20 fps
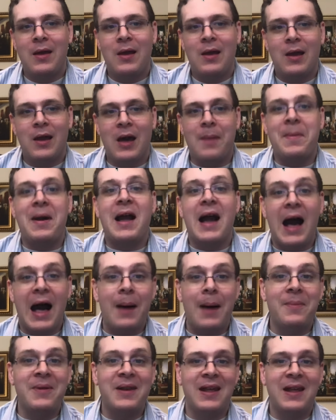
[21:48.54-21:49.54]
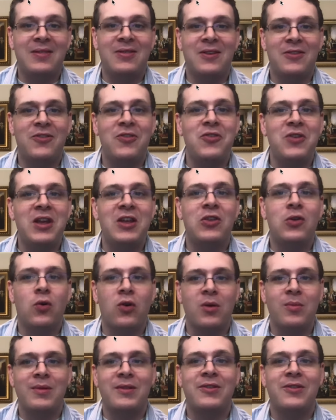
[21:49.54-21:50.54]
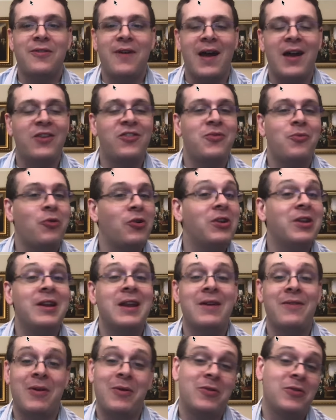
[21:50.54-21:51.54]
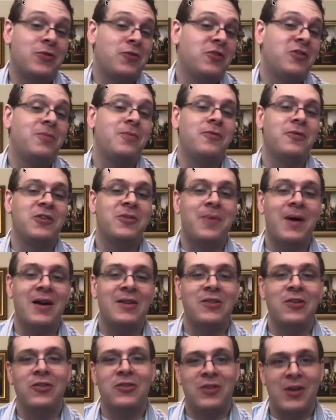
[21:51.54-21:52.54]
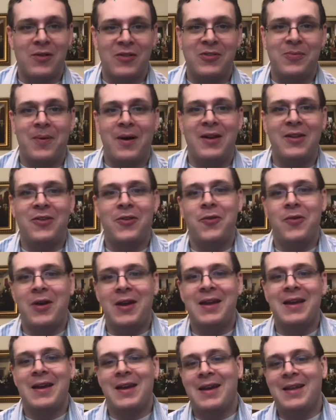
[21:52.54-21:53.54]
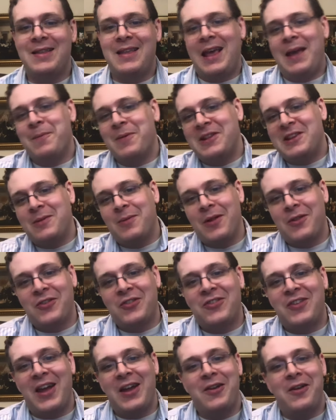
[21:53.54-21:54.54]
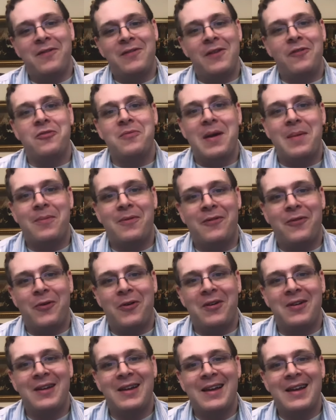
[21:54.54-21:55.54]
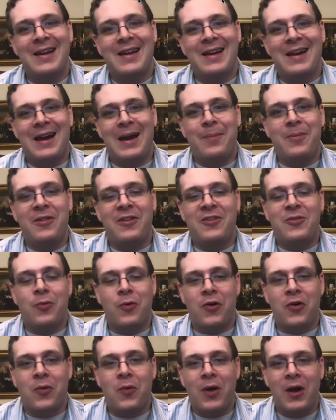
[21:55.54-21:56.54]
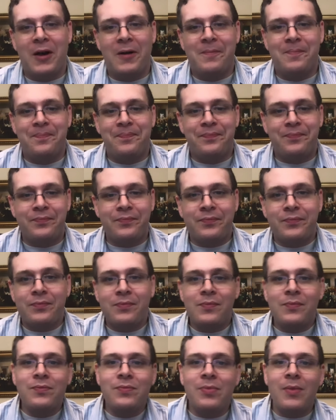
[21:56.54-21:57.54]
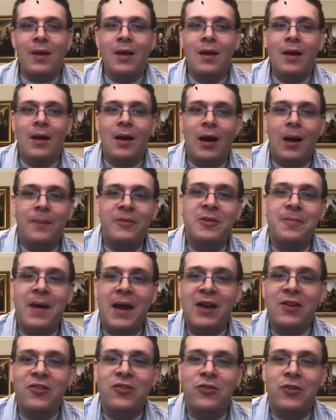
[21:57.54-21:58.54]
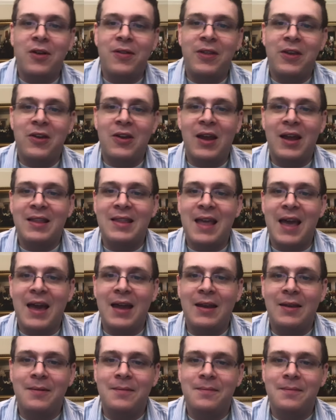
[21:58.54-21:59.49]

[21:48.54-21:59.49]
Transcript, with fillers: um, accommodate this unique tournaments fashion where you didn't have anyone to re respond to, so you responded to a team in some other state you've never met before. Uh, but this worked well. Um, Sebastian, is there anything you'd like to add?